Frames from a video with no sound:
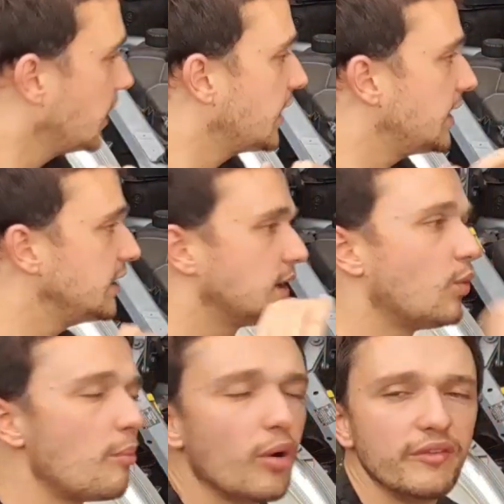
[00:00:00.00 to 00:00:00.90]
You can get a
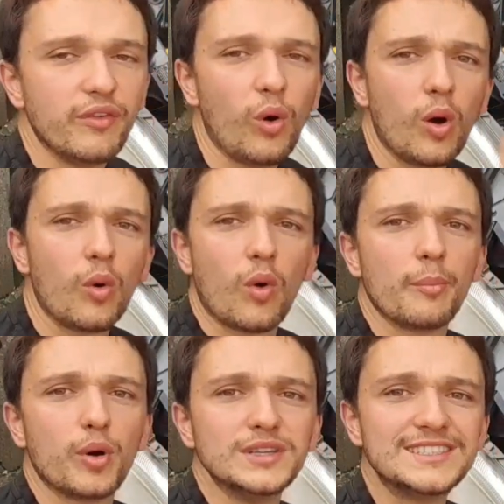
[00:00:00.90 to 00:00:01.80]
1.4,
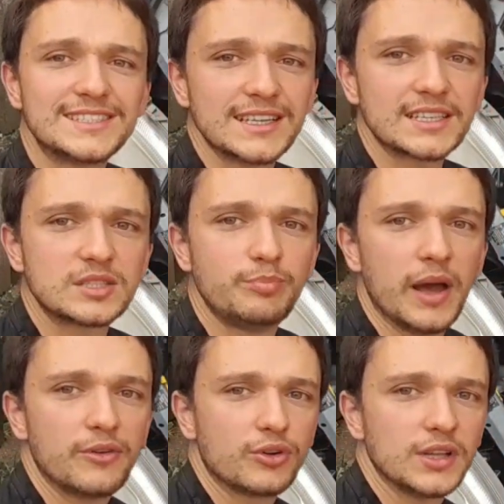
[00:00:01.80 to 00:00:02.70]
1.6
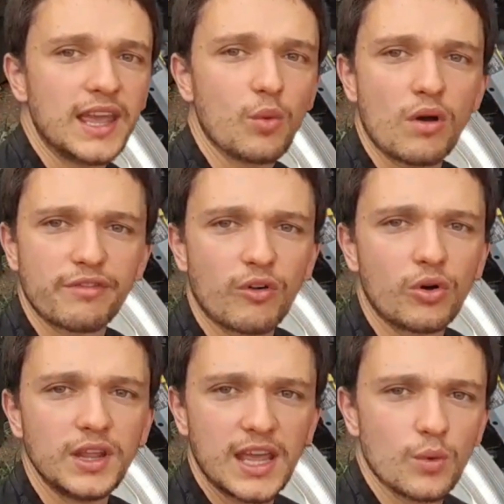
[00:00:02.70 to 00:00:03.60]
petrol,
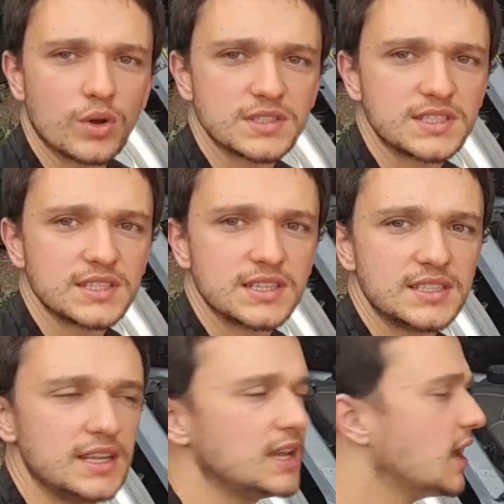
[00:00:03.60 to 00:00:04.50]
A140,
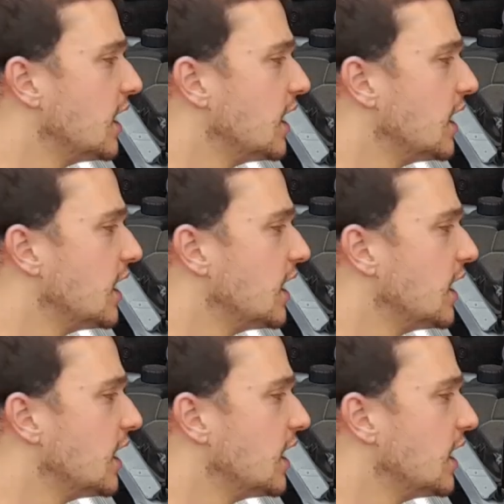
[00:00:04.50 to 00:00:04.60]
A160.